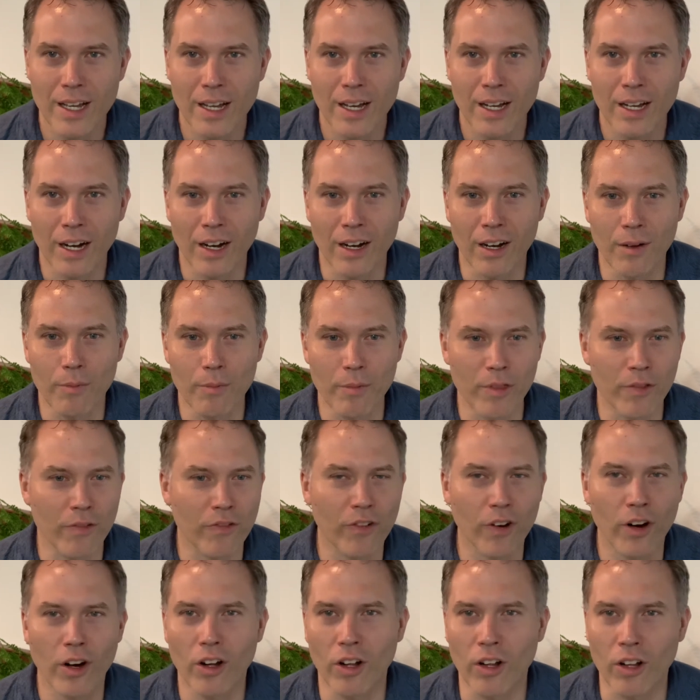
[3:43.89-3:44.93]
in the
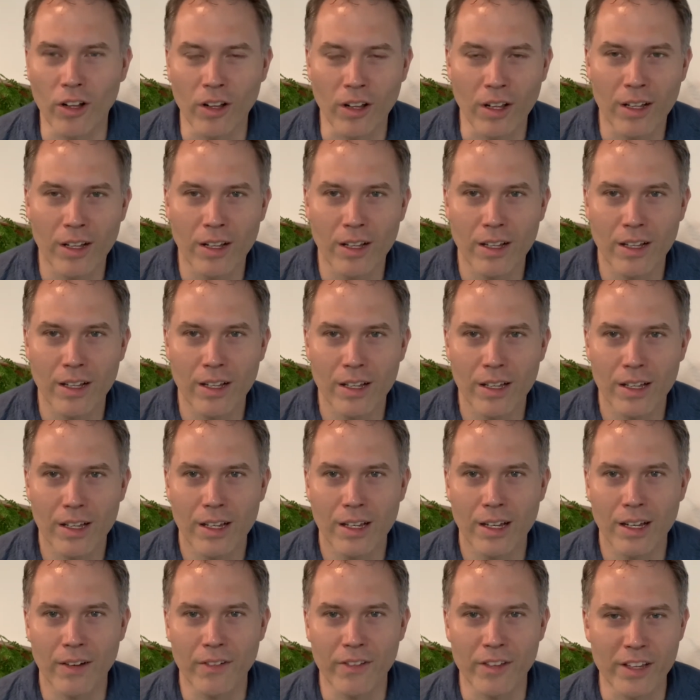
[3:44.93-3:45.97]
fall
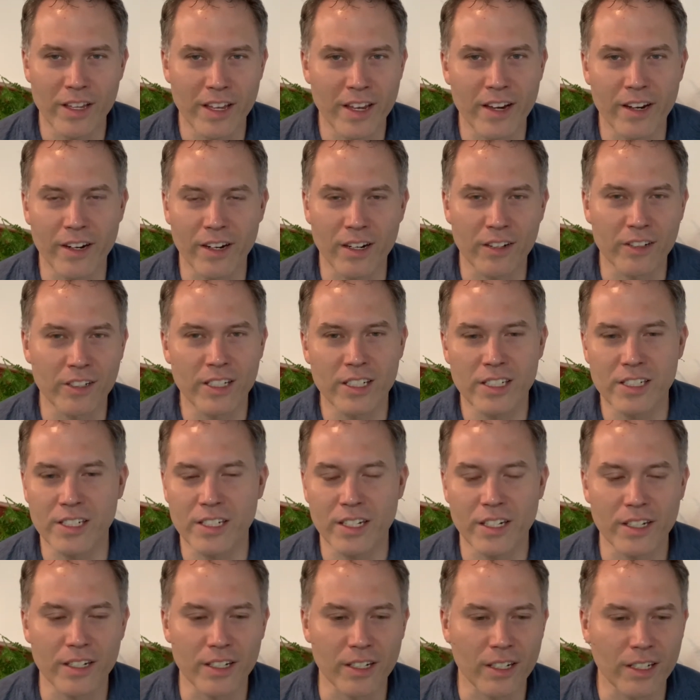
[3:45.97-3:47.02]
of the year, each
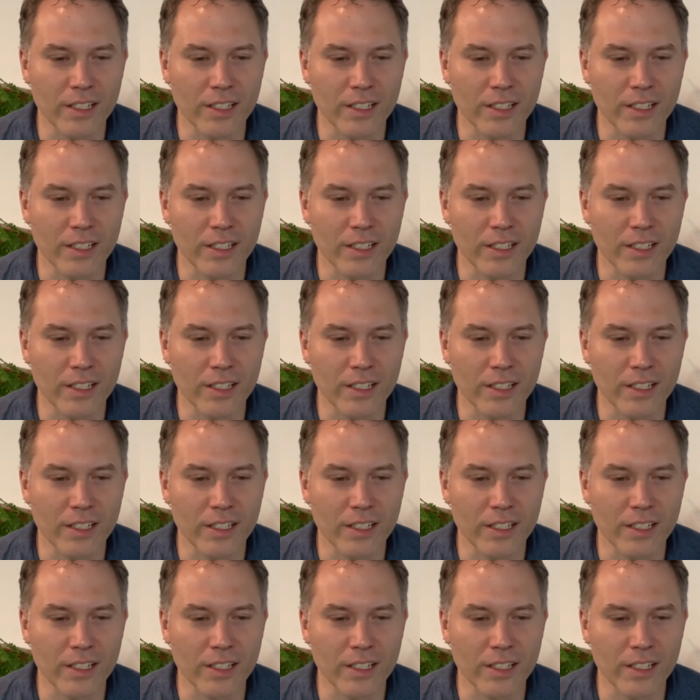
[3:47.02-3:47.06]
year.